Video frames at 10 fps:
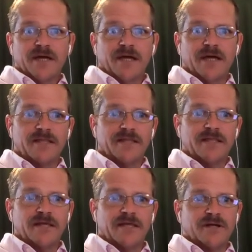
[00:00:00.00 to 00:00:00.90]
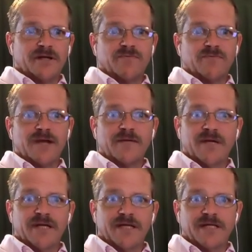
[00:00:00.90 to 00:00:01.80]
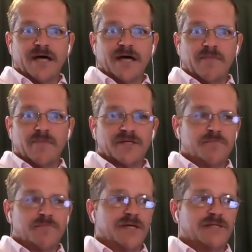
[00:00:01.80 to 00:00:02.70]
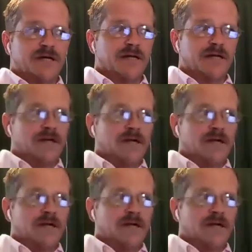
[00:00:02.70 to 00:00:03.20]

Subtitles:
and they'll start recommending topics based on a